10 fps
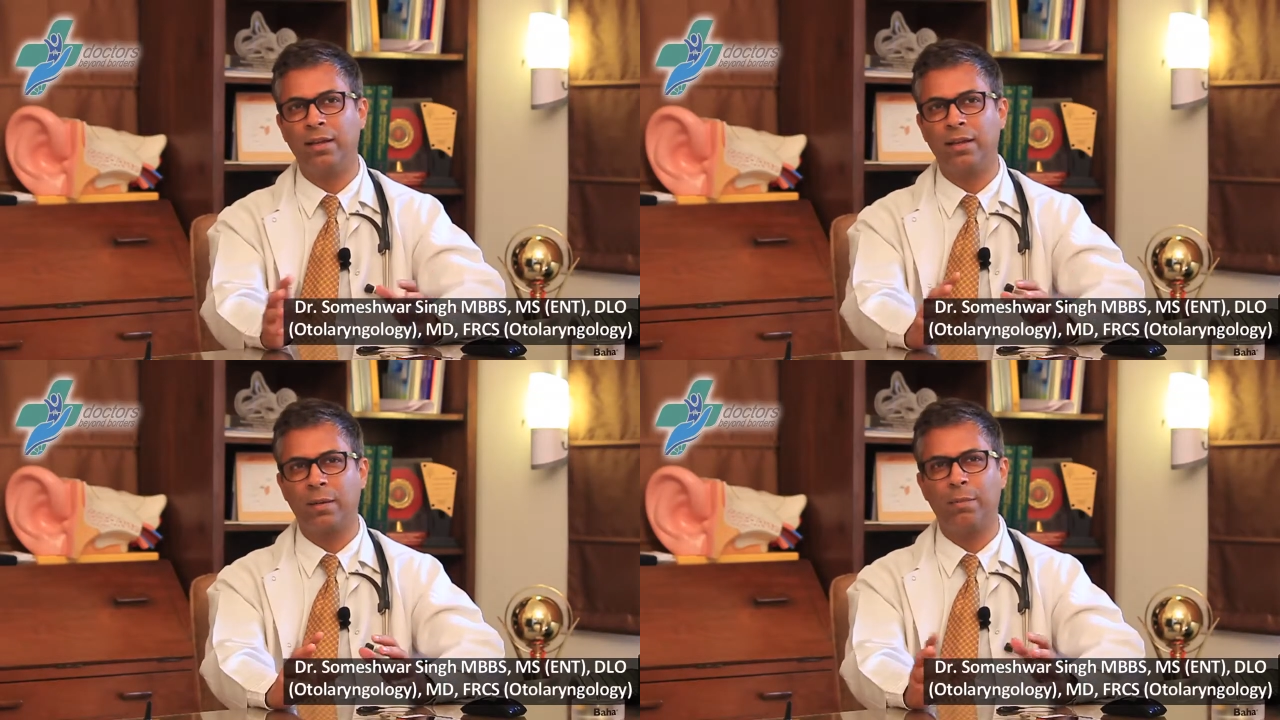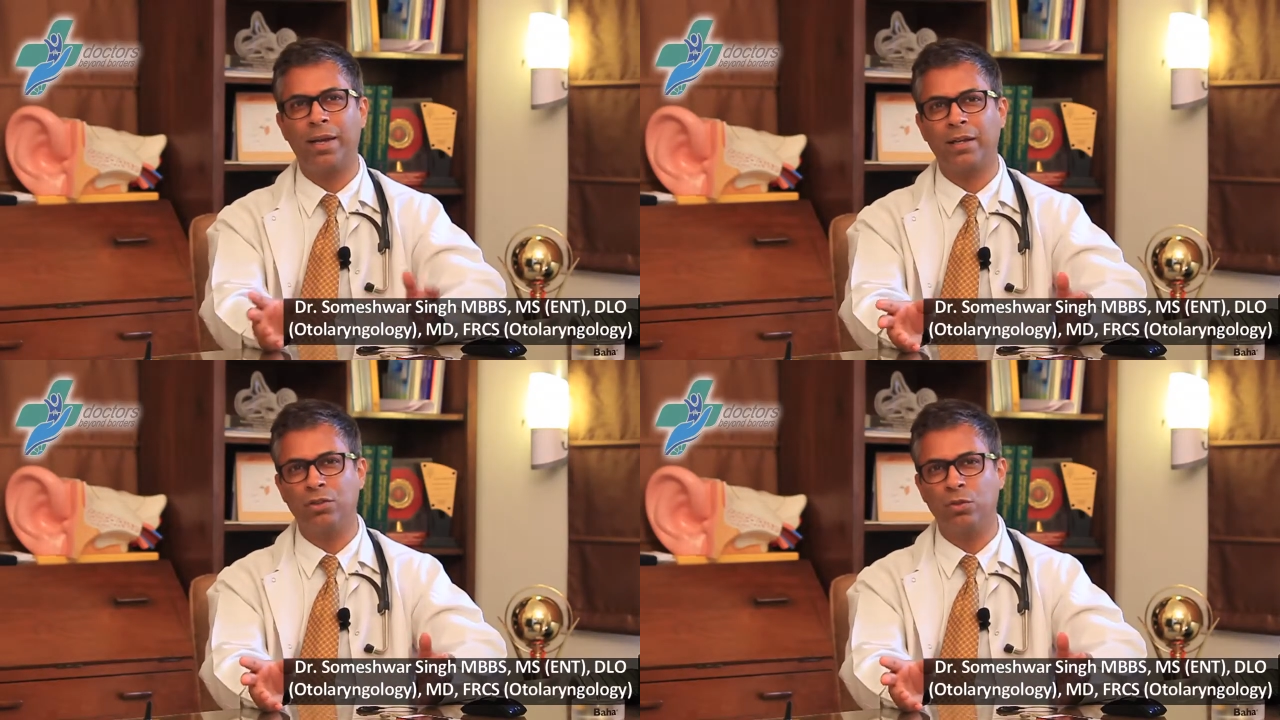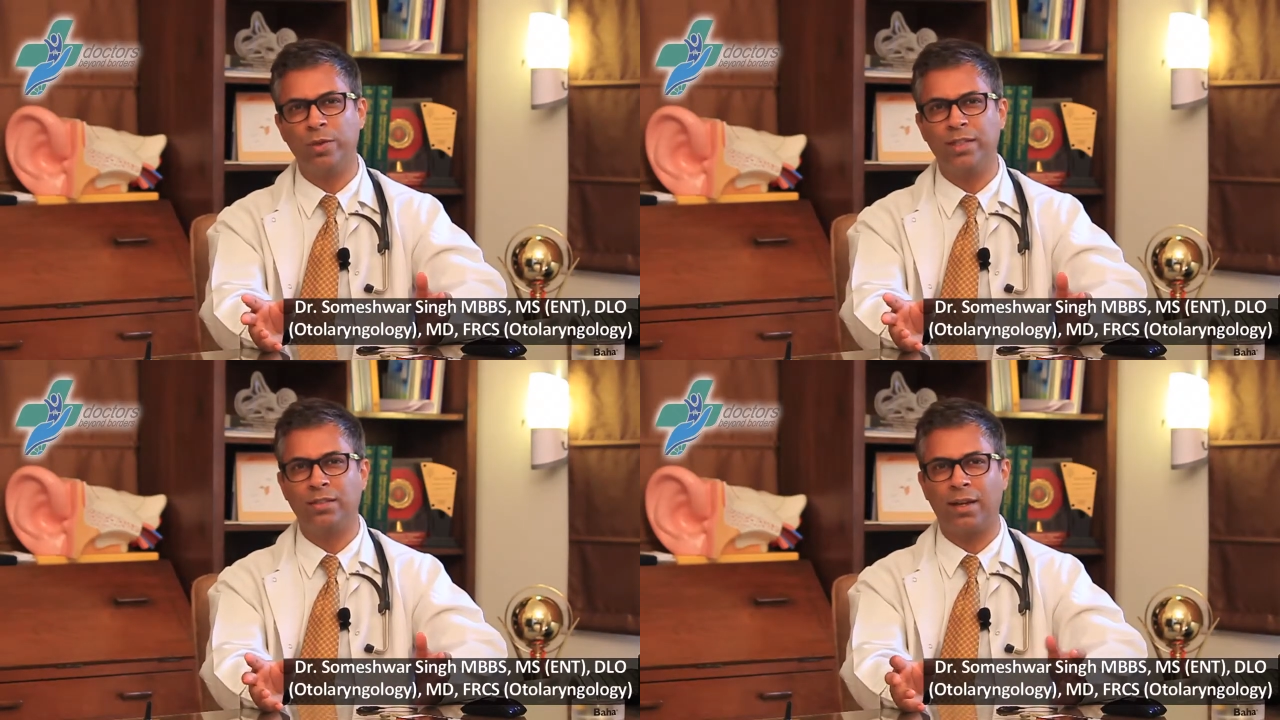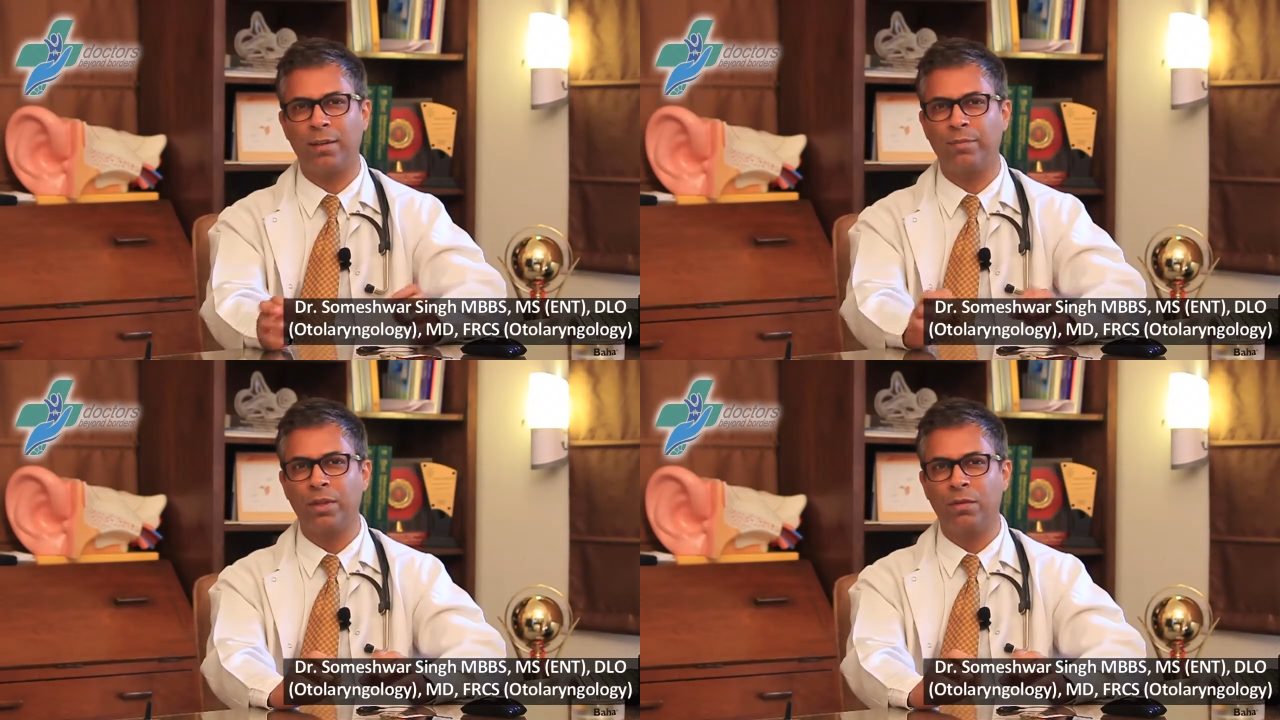come back in 2 weeks'
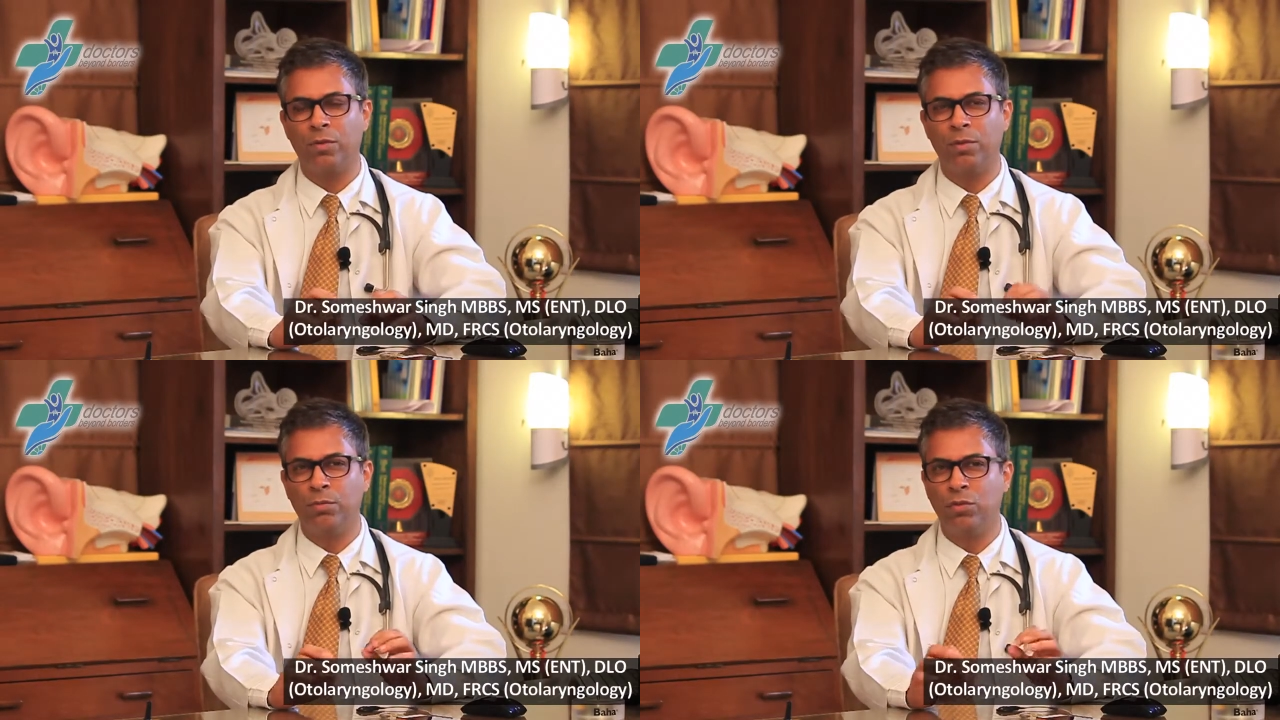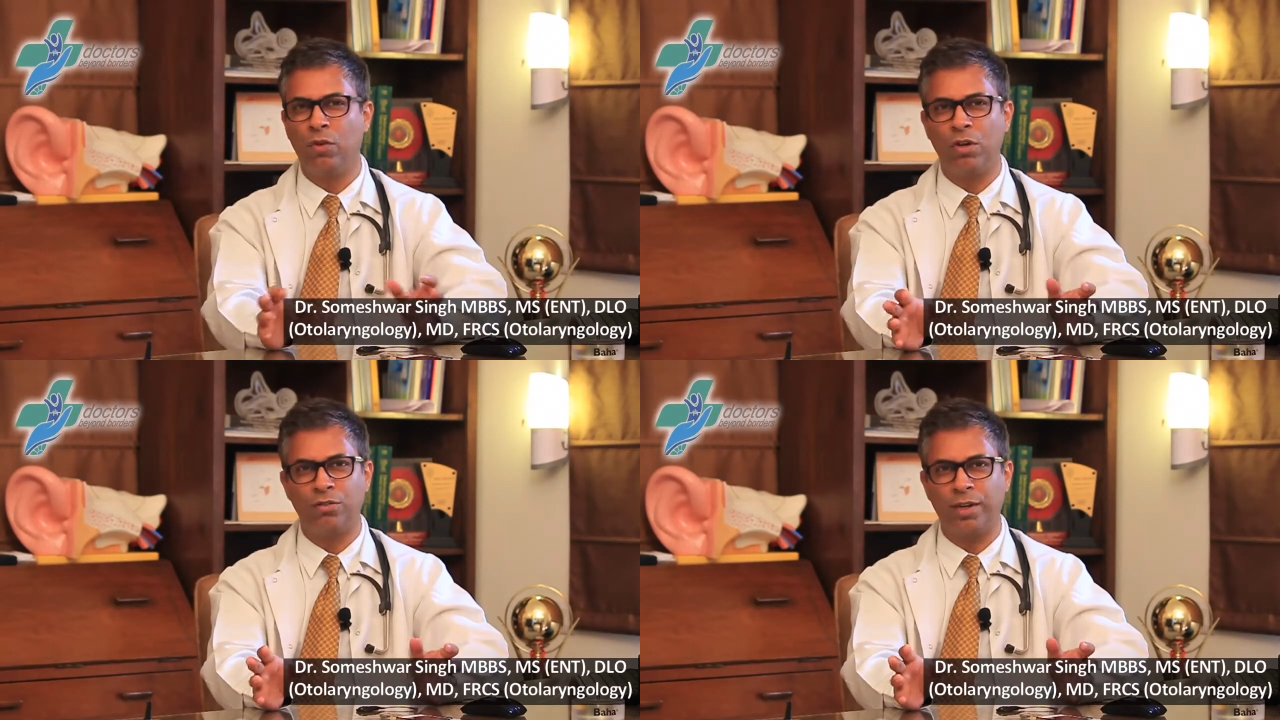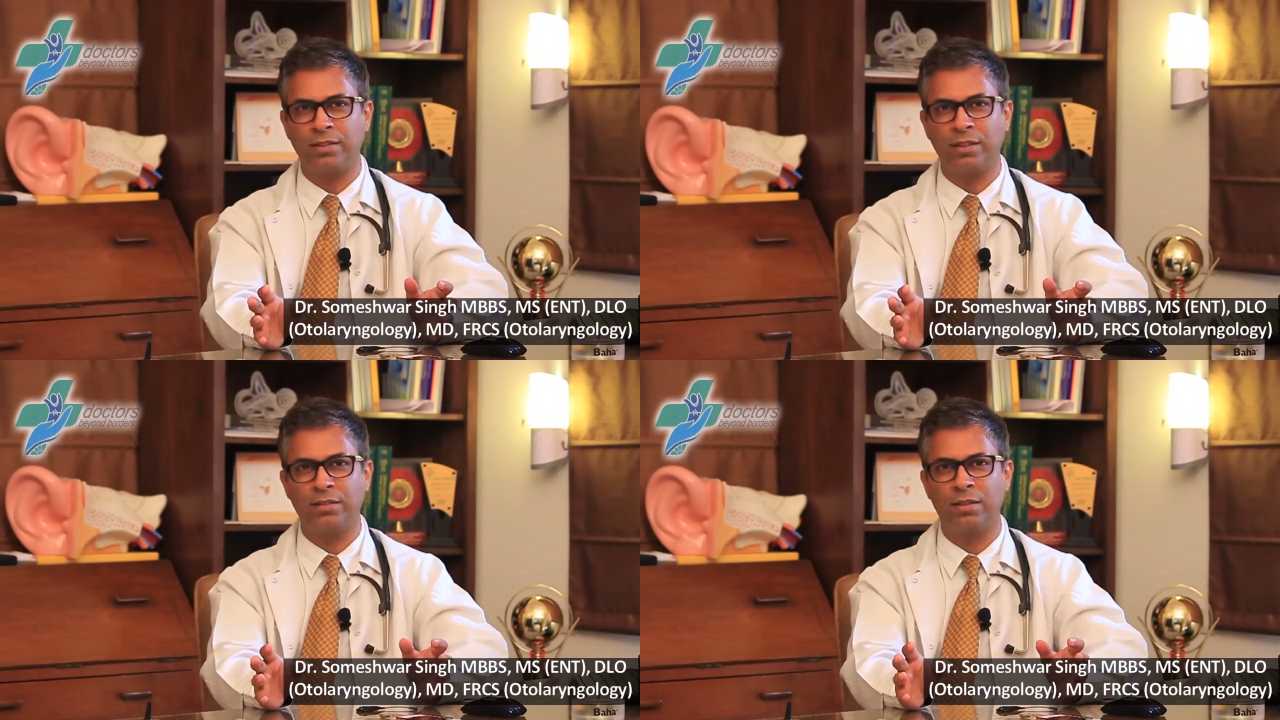time, we remove all dressings,